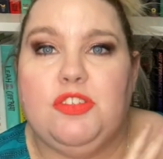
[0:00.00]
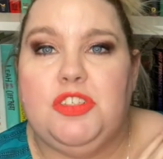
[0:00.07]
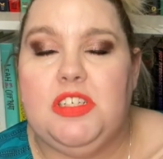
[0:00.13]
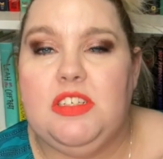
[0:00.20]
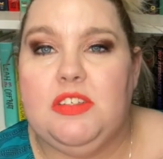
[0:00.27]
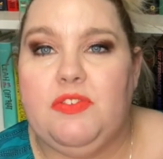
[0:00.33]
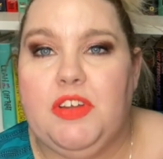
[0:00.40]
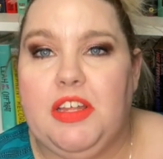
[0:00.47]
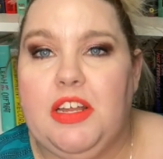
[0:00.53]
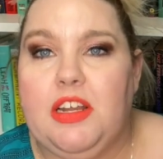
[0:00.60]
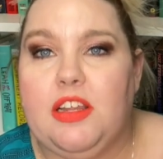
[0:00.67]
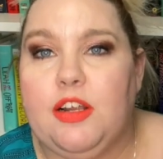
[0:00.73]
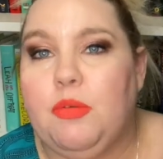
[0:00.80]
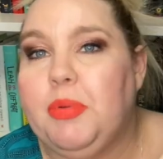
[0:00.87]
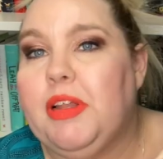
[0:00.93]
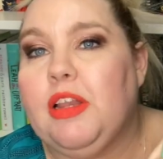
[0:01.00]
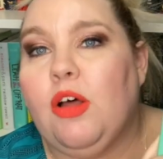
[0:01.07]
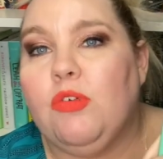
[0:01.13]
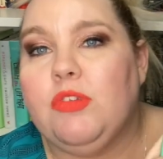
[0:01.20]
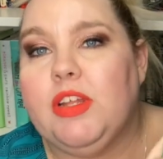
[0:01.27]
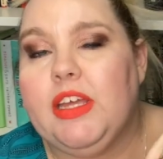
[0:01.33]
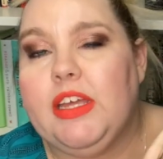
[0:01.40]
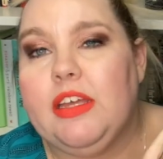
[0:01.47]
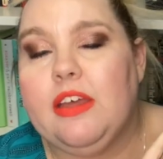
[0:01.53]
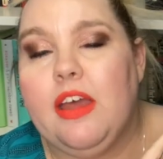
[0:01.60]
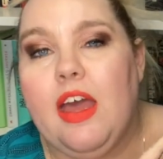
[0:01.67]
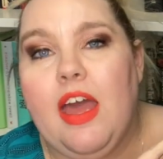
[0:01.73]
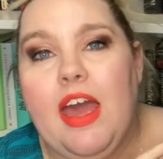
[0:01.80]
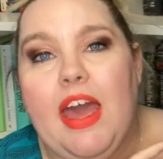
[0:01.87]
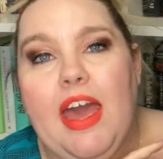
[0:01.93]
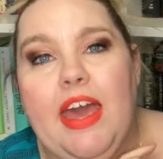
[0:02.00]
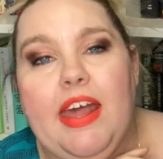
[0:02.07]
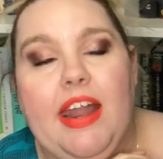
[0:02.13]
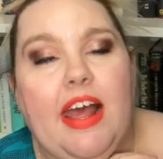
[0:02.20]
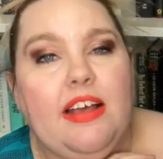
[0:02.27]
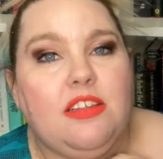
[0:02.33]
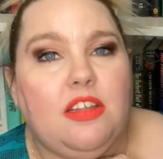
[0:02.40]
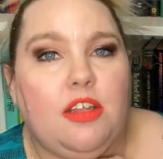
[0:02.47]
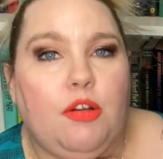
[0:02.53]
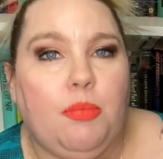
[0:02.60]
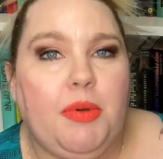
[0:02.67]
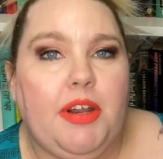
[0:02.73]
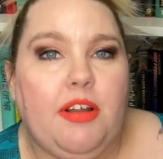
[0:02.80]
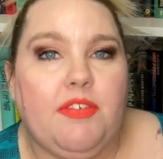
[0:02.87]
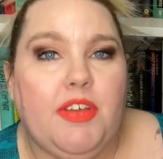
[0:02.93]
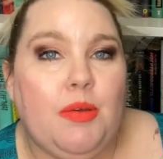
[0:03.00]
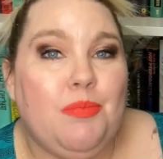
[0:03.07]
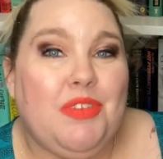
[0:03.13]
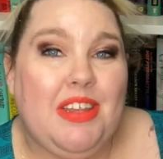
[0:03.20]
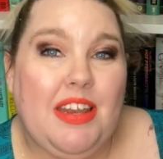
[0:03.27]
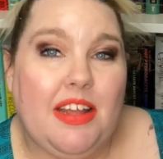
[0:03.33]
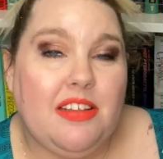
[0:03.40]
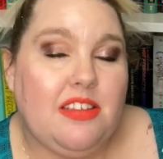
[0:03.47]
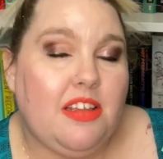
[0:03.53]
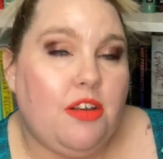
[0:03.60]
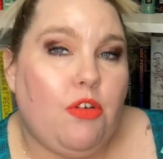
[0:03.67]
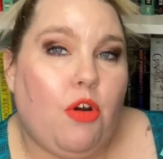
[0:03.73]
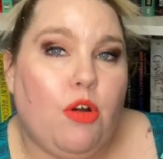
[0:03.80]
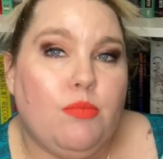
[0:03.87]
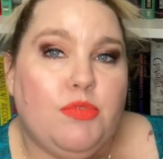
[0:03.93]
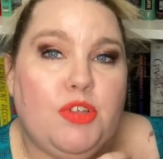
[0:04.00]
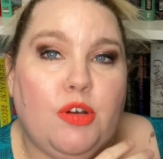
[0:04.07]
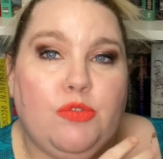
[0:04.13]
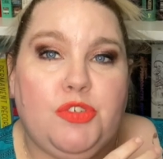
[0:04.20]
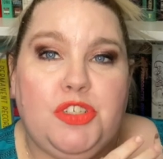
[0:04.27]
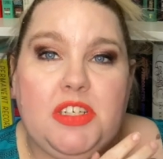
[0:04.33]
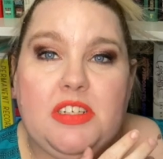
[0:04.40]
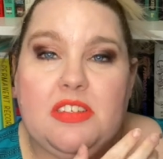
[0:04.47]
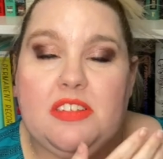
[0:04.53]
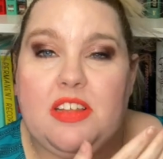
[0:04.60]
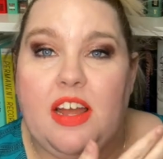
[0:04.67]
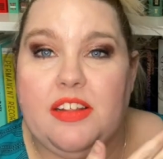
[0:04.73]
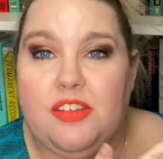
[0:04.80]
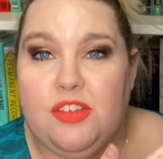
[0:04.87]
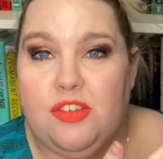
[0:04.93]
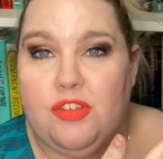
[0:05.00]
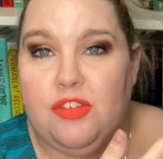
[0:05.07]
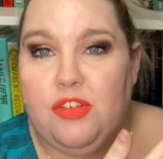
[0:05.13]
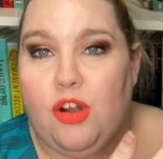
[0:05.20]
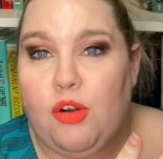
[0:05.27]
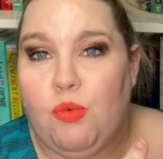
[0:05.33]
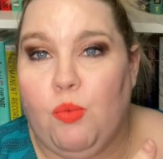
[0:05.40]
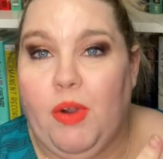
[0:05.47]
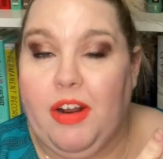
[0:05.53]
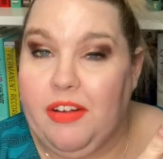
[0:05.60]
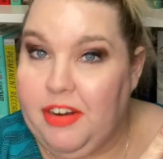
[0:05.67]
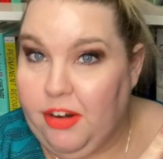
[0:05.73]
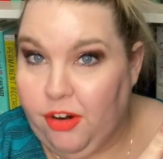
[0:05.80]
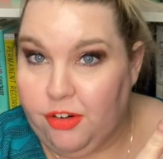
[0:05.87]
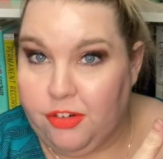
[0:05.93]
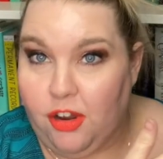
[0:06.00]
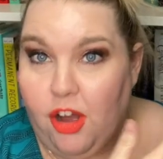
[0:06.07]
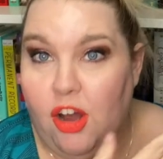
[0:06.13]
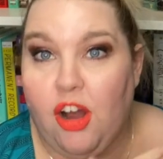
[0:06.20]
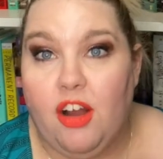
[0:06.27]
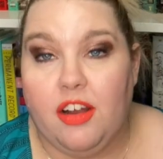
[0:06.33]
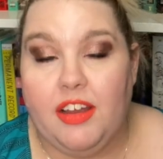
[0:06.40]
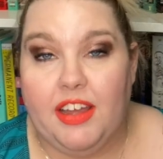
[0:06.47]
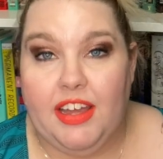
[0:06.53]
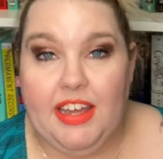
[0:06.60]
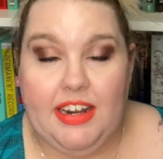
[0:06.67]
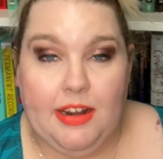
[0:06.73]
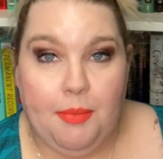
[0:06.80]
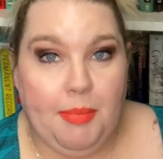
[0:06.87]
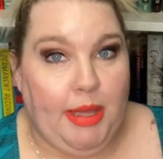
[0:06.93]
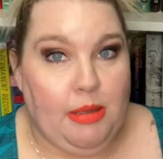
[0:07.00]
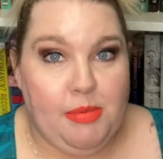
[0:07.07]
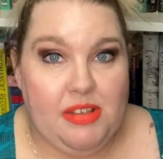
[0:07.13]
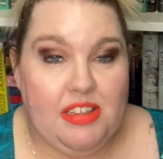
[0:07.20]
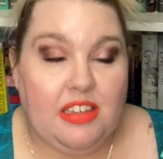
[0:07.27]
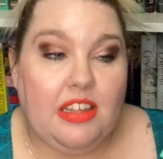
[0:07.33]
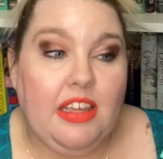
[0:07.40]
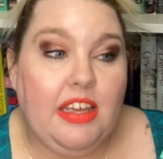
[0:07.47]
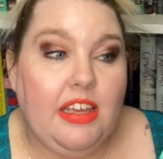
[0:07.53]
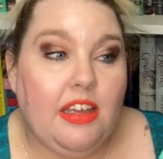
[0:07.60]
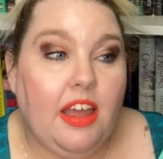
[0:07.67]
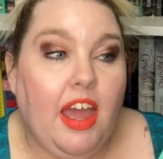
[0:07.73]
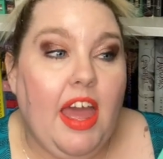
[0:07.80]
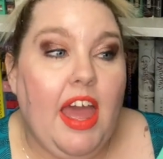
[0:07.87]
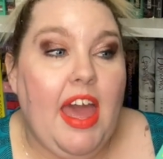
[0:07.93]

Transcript: She's feeling a little bit lonely and has a little bit of emptiness syndrome. So she decides to start wearing her dog in a baby sling.